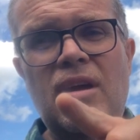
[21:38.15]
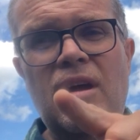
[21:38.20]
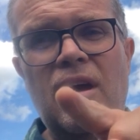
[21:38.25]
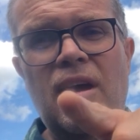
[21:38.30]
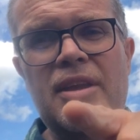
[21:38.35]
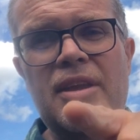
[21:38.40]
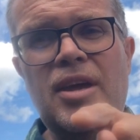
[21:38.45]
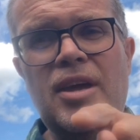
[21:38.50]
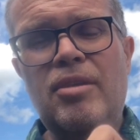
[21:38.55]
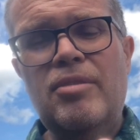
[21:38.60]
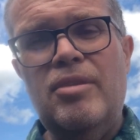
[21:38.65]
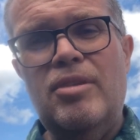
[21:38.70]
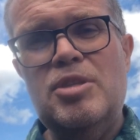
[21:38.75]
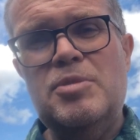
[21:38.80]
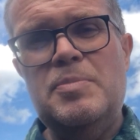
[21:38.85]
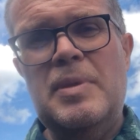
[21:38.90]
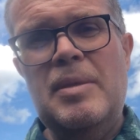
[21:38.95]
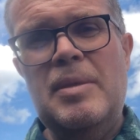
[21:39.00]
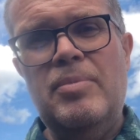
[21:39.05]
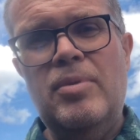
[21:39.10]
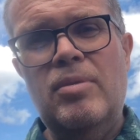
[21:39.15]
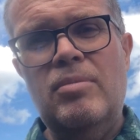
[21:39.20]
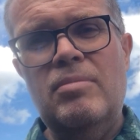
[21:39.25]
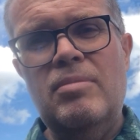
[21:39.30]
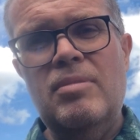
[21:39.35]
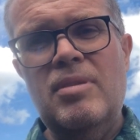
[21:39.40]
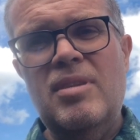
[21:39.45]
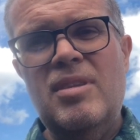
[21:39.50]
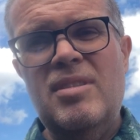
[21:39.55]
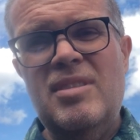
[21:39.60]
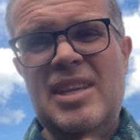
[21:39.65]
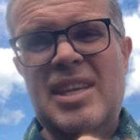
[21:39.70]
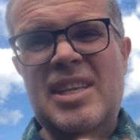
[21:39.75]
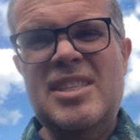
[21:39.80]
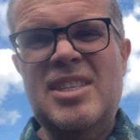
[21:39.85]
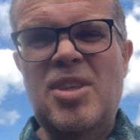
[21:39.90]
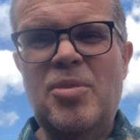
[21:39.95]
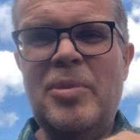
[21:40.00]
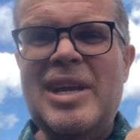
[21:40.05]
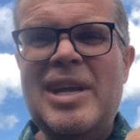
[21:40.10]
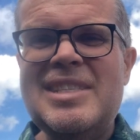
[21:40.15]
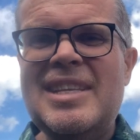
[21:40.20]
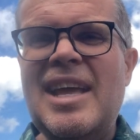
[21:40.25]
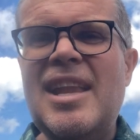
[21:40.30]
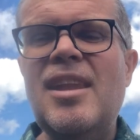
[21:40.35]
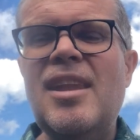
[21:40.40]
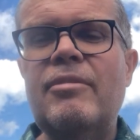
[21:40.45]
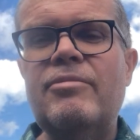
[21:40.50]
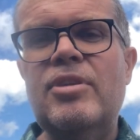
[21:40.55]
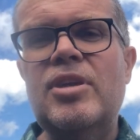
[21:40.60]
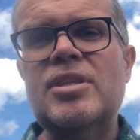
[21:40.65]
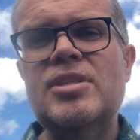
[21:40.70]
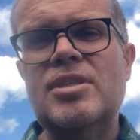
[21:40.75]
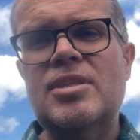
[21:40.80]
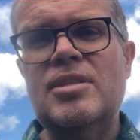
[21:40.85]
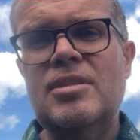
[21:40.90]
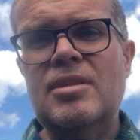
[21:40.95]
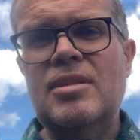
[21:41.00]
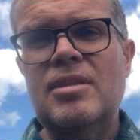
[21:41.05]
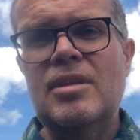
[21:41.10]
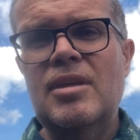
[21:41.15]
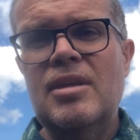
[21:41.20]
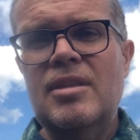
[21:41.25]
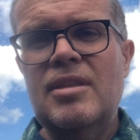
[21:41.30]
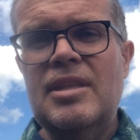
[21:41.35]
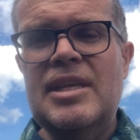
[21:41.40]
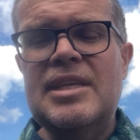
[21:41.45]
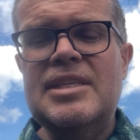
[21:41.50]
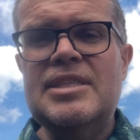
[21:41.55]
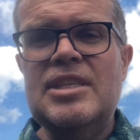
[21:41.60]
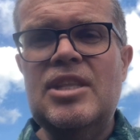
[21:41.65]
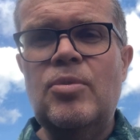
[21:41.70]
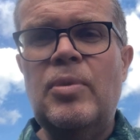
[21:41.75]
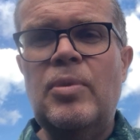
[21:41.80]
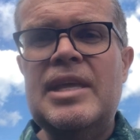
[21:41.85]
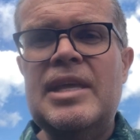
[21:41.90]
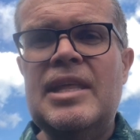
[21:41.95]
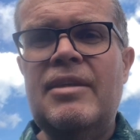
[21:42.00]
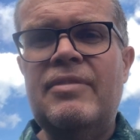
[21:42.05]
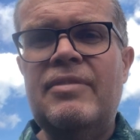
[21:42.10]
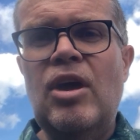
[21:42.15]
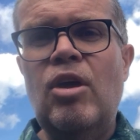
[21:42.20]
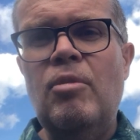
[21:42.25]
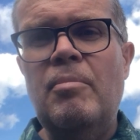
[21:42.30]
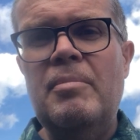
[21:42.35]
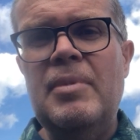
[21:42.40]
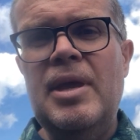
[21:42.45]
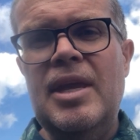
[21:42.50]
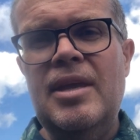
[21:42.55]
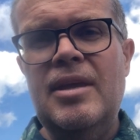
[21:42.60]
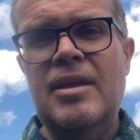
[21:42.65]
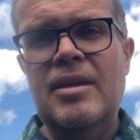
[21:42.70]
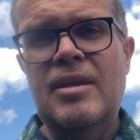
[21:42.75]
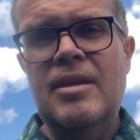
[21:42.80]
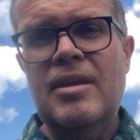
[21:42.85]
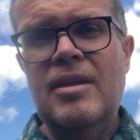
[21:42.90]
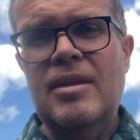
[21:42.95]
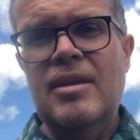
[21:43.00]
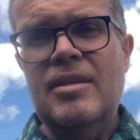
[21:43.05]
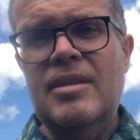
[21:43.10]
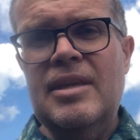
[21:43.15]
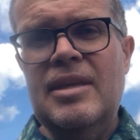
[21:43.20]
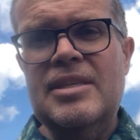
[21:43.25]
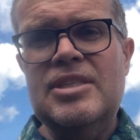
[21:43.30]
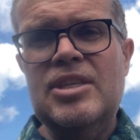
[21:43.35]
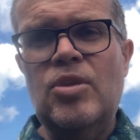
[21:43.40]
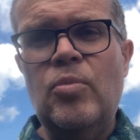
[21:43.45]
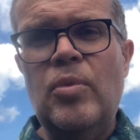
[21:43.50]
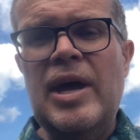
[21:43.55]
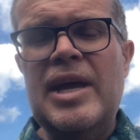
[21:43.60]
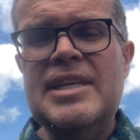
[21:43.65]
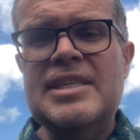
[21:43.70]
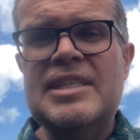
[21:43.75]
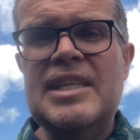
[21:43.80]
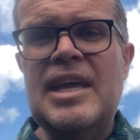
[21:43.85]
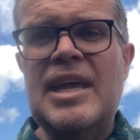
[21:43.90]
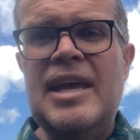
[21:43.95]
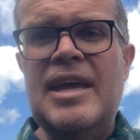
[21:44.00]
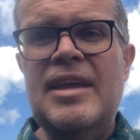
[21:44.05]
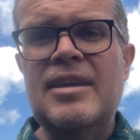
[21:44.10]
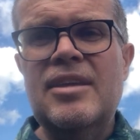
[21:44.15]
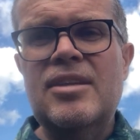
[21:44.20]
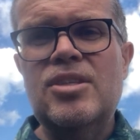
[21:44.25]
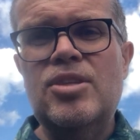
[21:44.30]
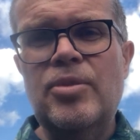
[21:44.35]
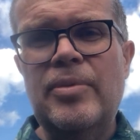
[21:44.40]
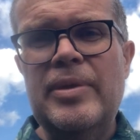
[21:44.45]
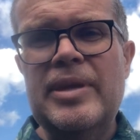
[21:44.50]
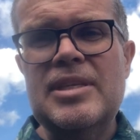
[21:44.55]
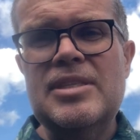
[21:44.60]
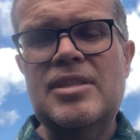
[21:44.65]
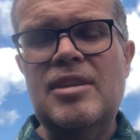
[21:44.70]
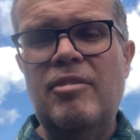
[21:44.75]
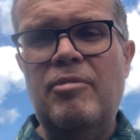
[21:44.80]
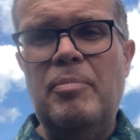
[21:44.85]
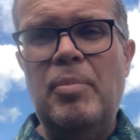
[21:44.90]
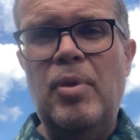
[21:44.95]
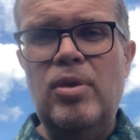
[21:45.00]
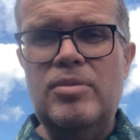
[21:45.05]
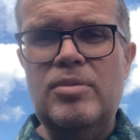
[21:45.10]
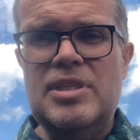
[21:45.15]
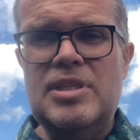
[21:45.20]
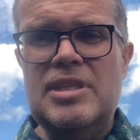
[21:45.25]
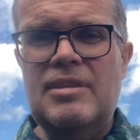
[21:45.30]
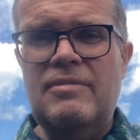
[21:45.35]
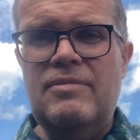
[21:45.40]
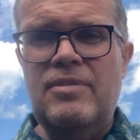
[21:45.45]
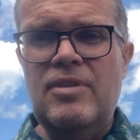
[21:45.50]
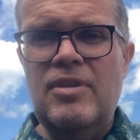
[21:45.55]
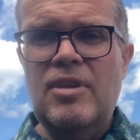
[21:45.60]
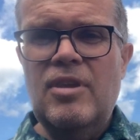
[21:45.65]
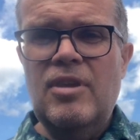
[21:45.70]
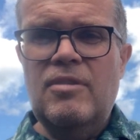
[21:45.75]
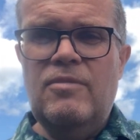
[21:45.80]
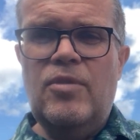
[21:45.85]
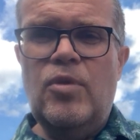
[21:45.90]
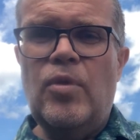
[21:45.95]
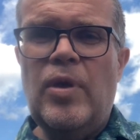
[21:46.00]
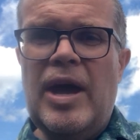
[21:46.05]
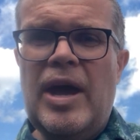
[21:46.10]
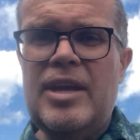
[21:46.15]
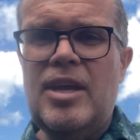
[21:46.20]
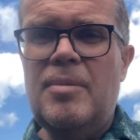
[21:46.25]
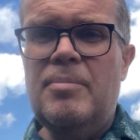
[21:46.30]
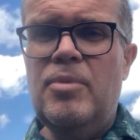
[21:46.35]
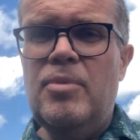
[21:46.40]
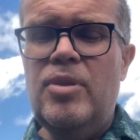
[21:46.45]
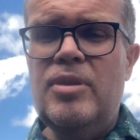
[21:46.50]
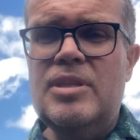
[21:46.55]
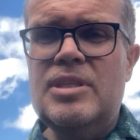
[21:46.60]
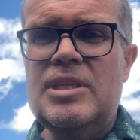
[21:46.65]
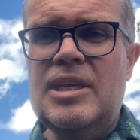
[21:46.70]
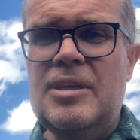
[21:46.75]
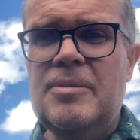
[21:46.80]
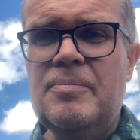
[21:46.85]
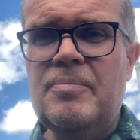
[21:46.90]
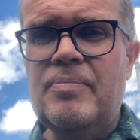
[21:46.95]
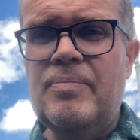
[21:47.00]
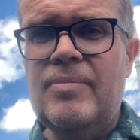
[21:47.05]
I know those people. These are the ways they love us. These are the way they've helped me. These are the ways they're doing stuff positive for our community.